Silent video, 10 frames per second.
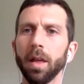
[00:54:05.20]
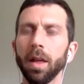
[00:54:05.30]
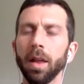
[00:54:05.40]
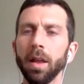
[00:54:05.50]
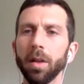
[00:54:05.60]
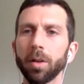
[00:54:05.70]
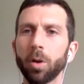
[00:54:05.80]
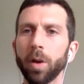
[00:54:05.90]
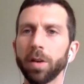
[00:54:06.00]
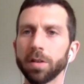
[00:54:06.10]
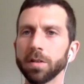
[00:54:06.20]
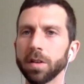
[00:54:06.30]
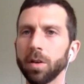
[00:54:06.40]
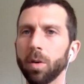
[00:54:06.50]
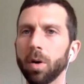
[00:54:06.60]
Any other questions
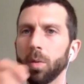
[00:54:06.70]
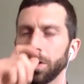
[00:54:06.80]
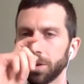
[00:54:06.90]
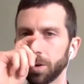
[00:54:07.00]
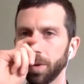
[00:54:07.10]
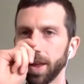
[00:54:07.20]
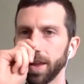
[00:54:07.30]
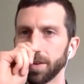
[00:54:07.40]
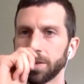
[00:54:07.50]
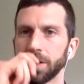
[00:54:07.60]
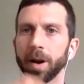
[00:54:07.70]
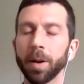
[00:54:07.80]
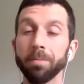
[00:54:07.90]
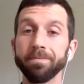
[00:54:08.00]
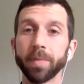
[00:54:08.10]
that you all want to raise
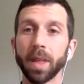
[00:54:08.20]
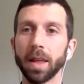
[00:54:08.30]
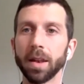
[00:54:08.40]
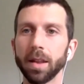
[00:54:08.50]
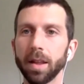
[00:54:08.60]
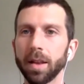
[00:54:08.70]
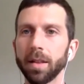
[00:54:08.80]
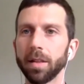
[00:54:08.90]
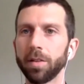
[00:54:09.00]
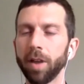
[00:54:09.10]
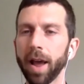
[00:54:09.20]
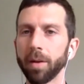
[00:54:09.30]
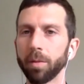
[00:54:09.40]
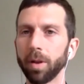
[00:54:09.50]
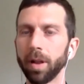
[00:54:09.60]
in the
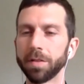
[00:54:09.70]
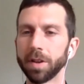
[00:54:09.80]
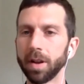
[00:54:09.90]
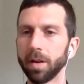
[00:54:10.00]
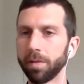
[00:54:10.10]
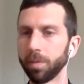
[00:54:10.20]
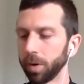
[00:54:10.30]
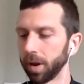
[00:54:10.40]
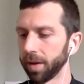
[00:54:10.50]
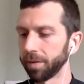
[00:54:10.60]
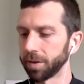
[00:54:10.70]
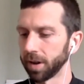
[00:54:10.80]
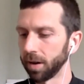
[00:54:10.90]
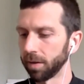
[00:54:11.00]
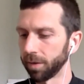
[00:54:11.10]
chat? Would love to
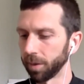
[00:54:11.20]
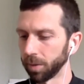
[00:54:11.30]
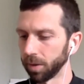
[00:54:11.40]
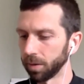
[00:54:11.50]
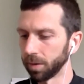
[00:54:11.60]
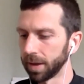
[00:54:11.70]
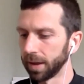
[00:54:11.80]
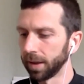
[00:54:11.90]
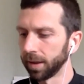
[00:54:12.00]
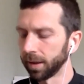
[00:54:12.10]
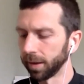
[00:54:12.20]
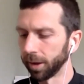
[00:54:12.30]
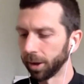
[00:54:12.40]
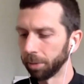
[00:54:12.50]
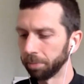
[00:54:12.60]
hear from you
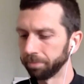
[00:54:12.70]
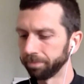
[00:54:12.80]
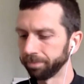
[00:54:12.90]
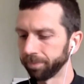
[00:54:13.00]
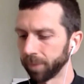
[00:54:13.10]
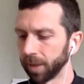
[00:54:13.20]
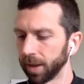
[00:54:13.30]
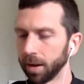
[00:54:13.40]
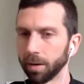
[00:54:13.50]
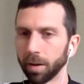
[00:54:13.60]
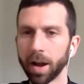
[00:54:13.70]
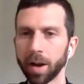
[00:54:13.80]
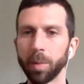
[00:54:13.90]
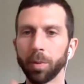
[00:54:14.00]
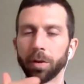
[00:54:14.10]
in here. A lot
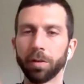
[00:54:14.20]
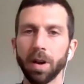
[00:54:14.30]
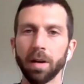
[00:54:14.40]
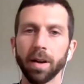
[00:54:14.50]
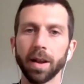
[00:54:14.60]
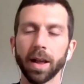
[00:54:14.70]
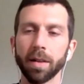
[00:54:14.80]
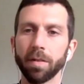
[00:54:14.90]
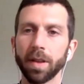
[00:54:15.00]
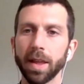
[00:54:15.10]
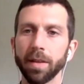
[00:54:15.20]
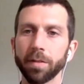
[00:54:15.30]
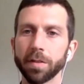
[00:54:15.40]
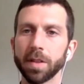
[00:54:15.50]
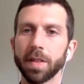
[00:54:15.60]
of people are sharing kind of
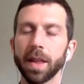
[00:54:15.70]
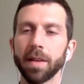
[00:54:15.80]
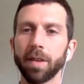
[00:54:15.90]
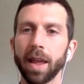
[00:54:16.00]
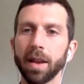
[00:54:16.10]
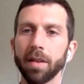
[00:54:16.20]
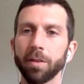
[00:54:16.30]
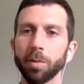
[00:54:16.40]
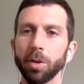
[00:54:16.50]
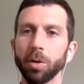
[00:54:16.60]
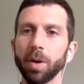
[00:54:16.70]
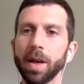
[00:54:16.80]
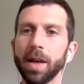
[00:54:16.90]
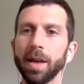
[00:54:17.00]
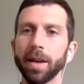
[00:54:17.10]
gifts that they have gained from you,
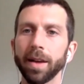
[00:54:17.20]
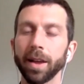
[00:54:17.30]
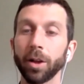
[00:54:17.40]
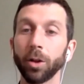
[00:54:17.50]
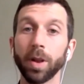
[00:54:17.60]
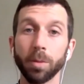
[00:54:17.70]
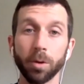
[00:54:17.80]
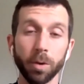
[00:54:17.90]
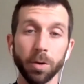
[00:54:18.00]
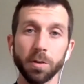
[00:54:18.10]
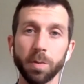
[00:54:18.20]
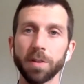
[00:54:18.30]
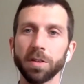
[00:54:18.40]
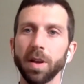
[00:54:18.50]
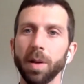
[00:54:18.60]
including, or most
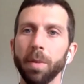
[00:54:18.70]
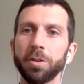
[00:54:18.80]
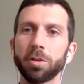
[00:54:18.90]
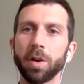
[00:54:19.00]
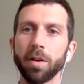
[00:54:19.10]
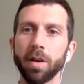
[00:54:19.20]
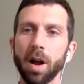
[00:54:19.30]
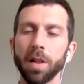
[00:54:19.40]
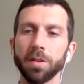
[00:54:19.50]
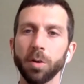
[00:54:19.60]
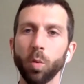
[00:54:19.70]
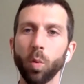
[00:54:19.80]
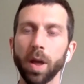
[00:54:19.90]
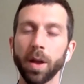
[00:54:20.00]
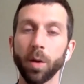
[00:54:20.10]
especially, a much greater knowledge and
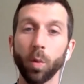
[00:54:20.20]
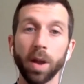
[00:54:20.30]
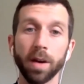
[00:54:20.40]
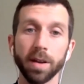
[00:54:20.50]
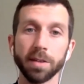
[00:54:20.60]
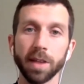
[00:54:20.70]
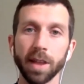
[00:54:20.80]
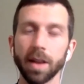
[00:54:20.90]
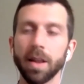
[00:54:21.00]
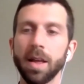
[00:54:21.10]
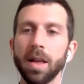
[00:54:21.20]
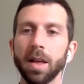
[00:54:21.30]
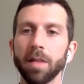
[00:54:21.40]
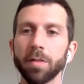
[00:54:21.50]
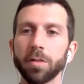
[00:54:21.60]
awareness and
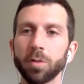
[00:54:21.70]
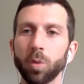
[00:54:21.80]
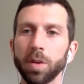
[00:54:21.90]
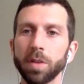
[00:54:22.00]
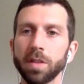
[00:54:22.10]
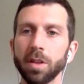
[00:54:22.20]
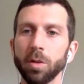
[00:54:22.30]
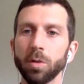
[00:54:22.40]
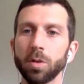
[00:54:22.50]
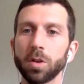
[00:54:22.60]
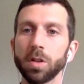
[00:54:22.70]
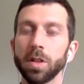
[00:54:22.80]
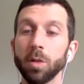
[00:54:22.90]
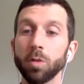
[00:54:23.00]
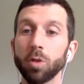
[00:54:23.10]
of stories that
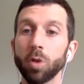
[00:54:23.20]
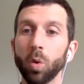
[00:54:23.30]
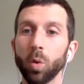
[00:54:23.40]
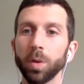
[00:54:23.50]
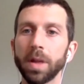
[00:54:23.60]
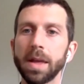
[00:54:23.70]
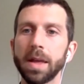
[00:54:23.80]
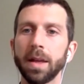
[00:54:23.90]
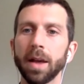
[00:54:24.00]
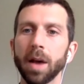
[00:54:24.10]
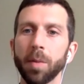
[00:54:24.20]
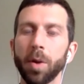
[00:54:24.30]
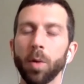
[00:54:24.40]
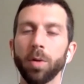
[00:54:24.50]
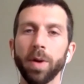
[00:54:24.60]
you told
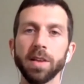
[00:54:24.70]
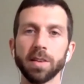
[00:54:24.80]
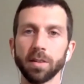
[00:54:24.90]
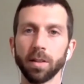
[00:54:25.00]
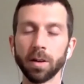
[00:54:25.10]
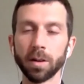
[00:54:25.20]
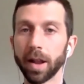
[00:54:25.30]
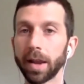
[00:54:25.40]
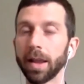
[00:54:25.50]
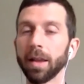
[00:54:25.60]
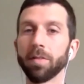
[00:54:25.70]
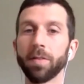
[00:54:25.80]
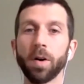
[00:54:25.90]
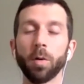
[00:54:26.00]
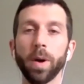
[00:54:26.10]
about what race has looked like in
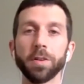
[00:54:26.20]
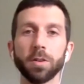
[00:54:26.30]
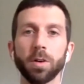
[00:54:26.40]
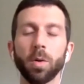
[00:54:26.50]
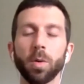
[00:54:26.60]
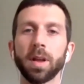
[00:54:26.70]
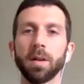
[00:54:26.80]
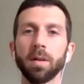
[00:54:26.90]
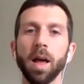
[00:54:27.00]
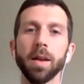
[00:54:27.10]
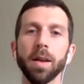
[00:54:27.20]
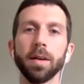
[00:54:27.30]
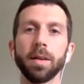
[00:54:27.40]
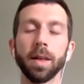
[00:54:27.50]
far western North Carolina.